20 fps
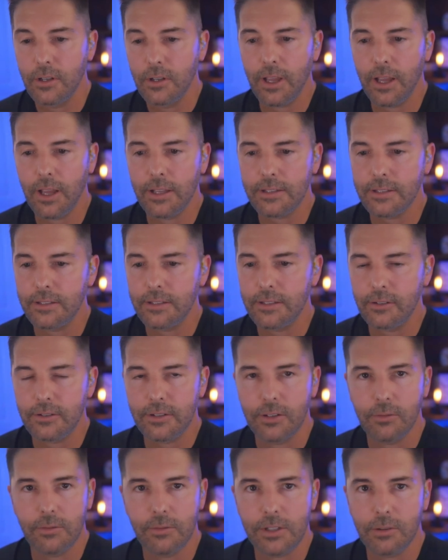Yeah,
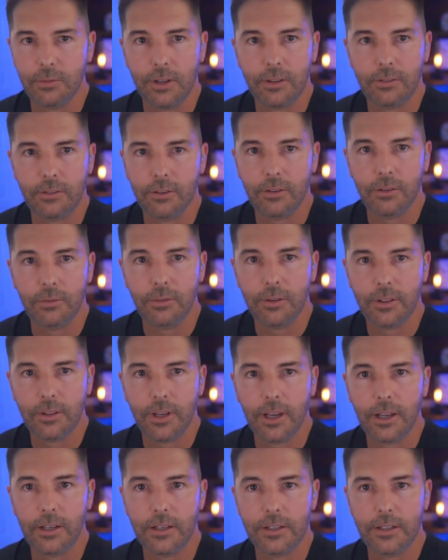there's no easy way through with that.